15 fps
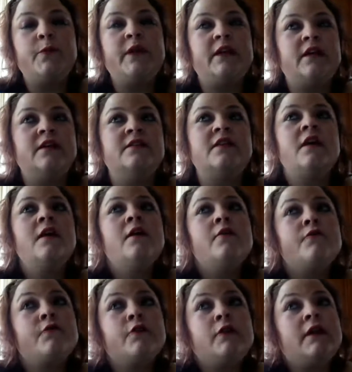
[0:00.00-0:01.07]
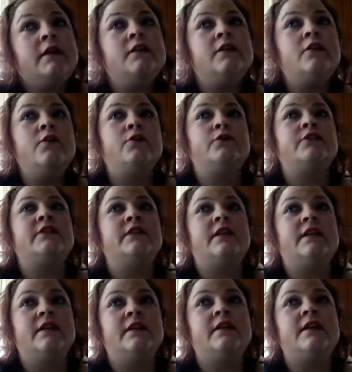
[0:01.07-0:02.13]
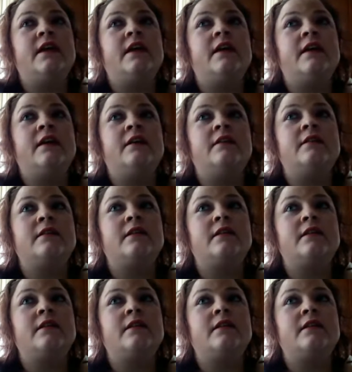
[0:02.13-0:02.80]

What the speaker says: because fur-lined cloaks indicate